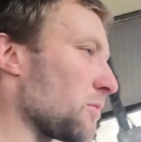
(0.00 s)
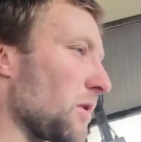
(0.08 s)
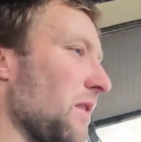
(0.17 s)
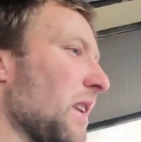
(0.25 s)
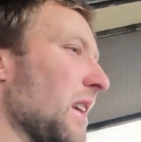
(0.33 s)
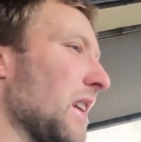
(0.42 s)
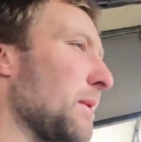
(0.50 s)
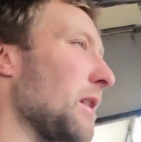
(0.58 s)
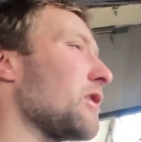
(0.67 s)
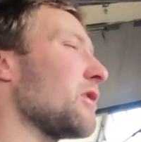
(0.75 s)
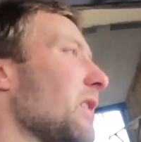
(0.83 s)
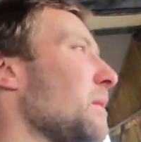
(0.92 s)
should be thinking
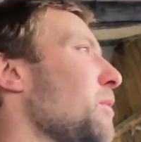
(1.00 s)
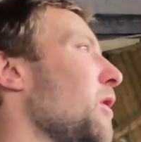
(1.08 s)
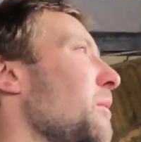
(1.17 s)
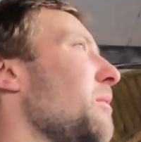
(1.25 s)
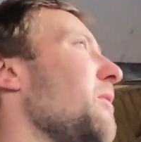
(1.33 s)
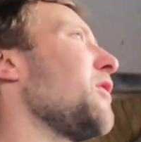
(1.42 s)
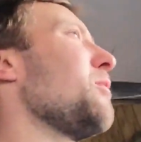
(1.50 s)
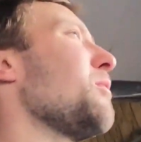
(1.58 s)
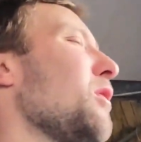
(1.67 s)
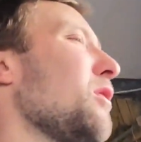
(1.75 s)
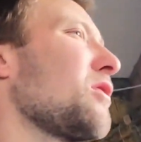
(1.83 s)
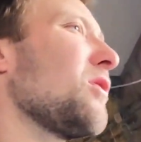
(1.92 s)
about trying to put a few
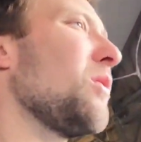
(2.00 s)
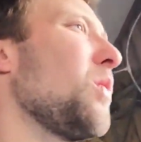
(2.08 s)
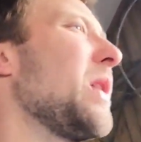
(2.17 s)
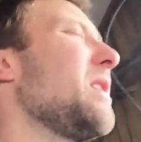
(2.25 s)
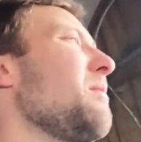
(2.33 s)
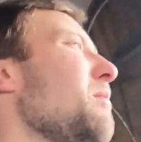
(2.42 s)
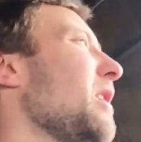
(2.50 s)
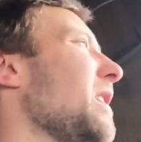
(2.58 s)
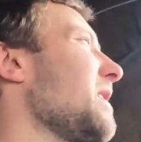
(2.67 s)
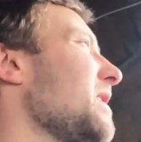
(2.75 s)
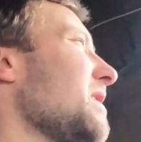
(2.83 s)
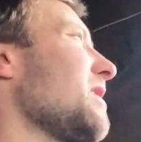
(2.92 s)
more sort of wind
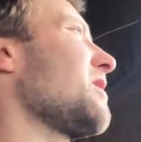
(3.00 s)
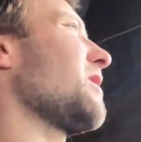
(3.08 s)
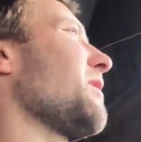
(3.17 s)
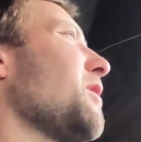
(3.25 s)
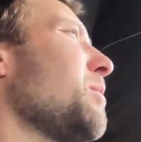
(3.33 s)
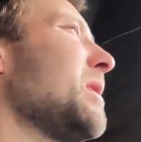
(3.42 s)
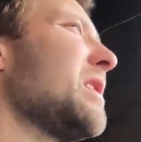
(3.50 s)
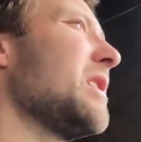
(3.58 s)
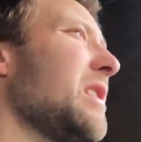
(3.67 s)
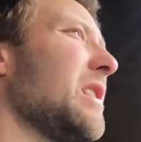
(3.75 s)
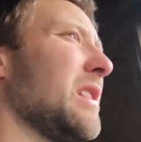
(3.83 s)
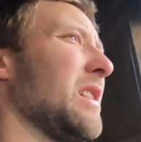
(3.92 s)
breaks and stuff up in
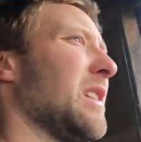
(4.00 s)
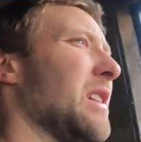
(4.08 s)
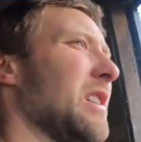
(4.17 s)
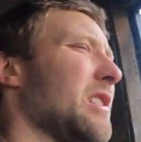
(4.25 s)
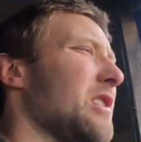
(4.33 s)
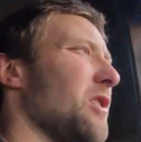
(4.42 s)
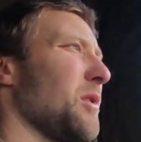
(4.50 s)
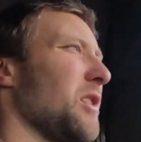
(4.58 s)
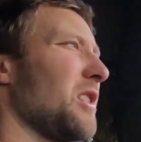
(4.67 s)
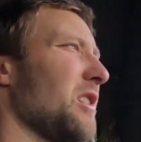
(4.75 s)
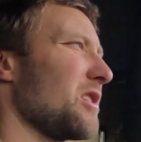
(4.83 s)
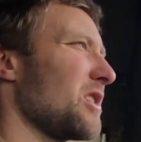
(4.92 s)
the top
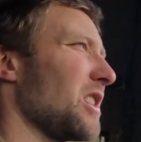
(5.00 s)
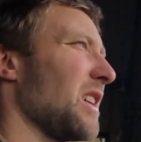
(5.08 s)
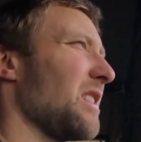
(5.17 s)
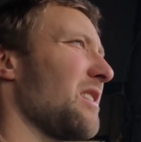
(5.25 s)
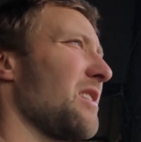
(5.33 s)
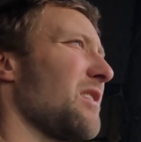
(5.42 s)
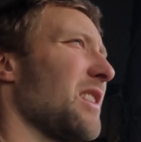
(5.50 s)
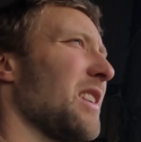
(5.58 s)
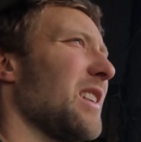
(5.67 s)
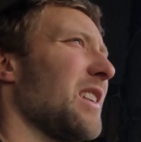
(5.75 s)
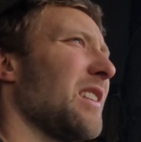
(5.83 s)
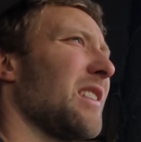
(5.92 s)
yard sheds,
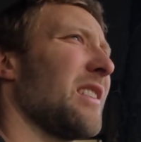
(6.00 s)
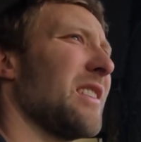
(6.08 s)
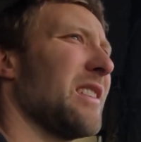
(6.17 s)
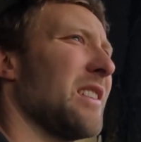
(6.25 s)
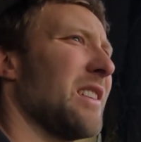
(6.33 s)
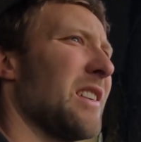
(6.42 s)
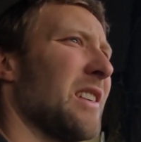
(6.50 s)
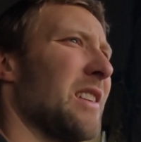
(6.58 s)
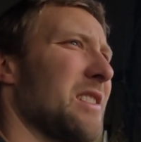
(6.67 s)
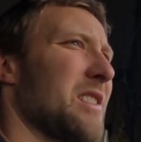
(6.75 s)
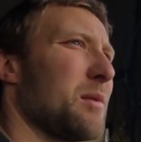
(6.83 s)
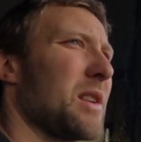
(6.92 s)
really.
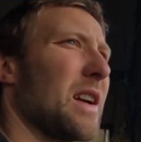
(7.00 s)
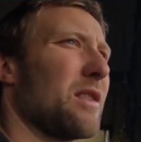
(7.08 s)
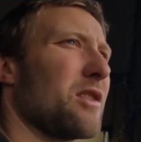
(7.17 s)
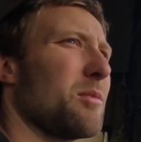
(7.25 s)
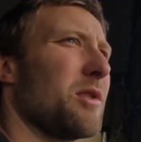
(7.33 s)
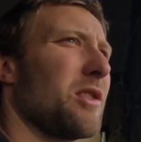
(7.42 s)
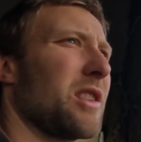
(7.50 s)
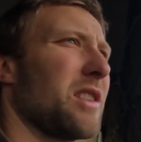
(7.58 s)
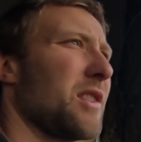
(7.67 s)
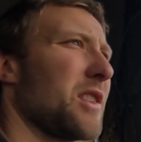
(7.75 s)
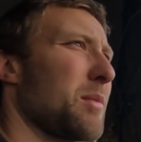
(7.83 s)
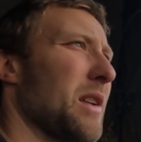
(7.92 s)
Seems
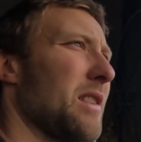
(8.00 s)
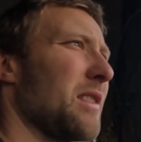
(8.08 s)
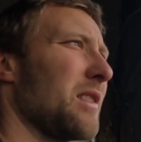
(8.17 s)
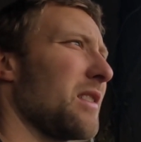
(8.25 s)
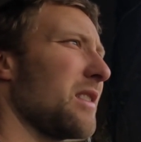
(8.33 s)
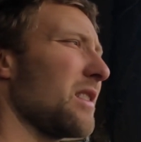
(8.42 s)
counterproductive, you spend